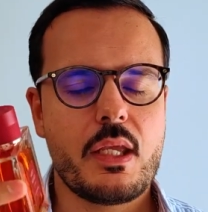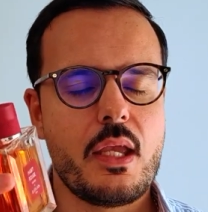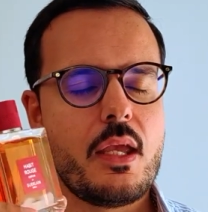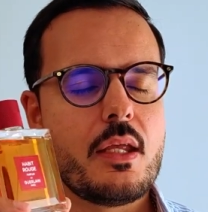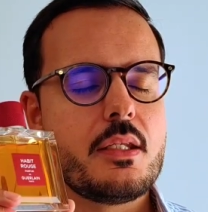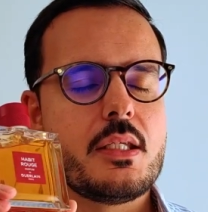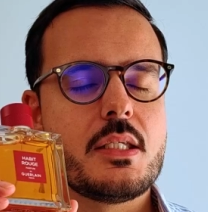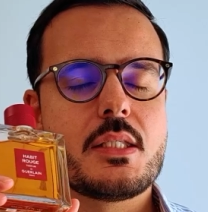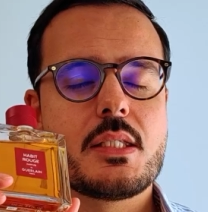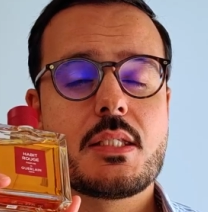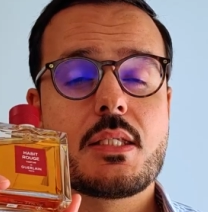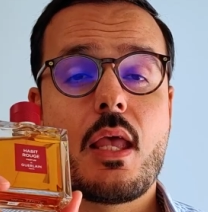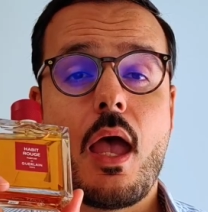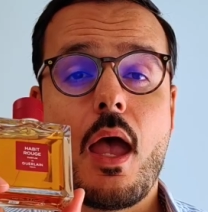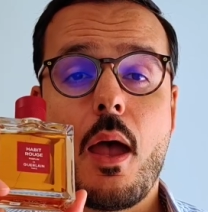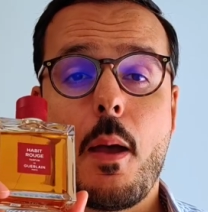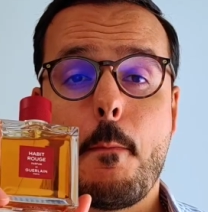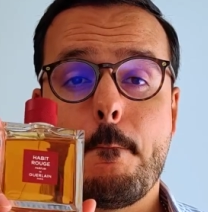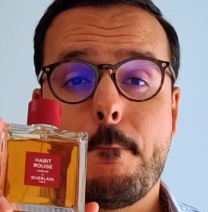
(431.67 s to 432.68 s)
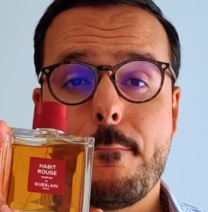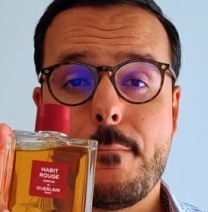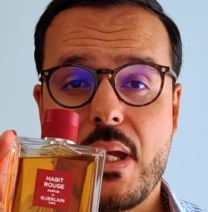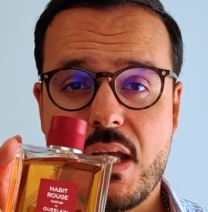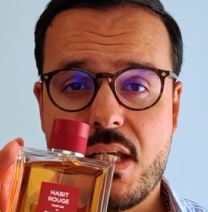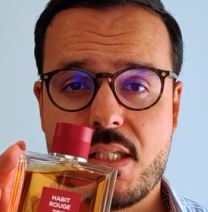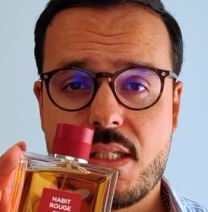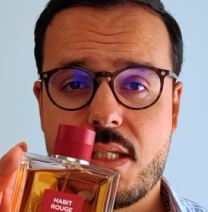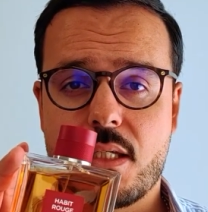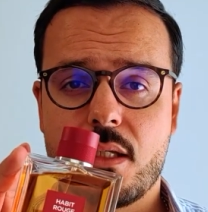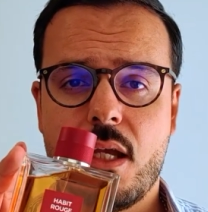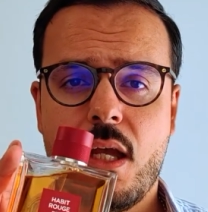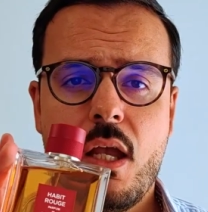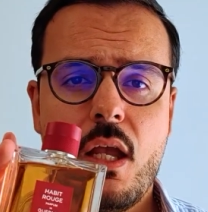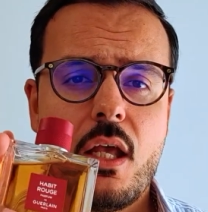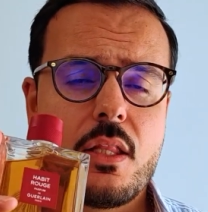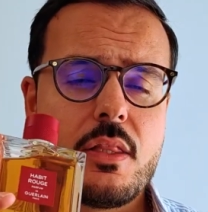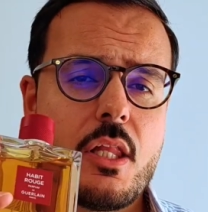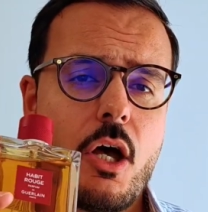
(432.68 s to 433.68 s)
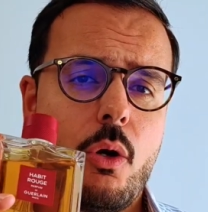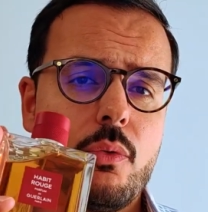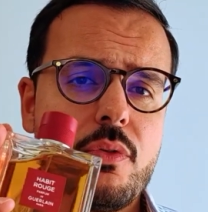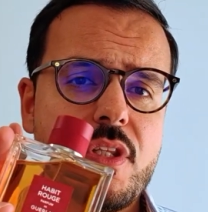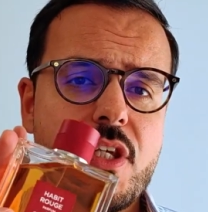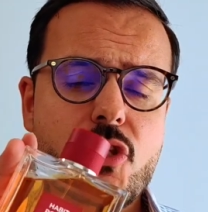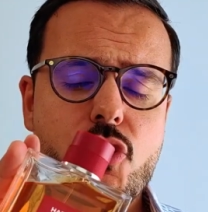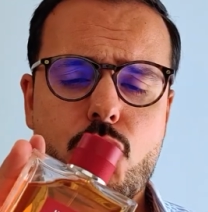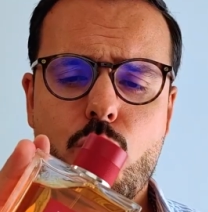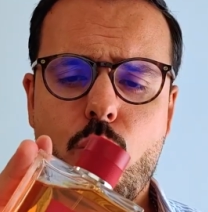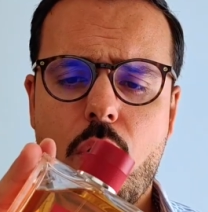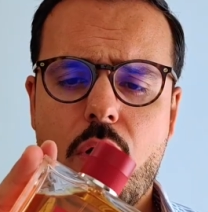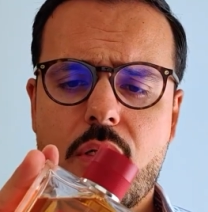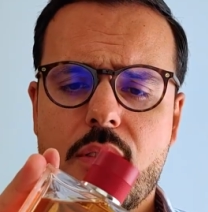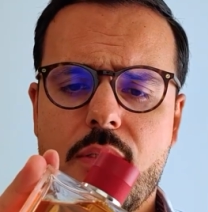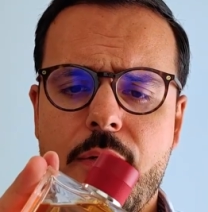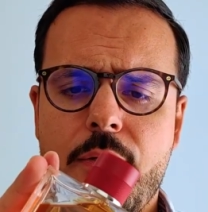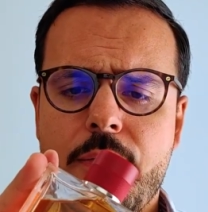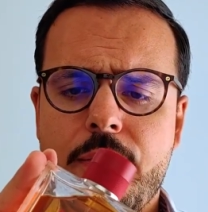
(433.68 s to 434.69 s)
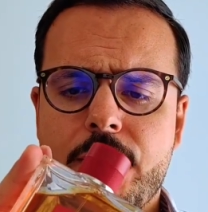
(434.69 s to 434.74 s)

And it's amazing. Now this one,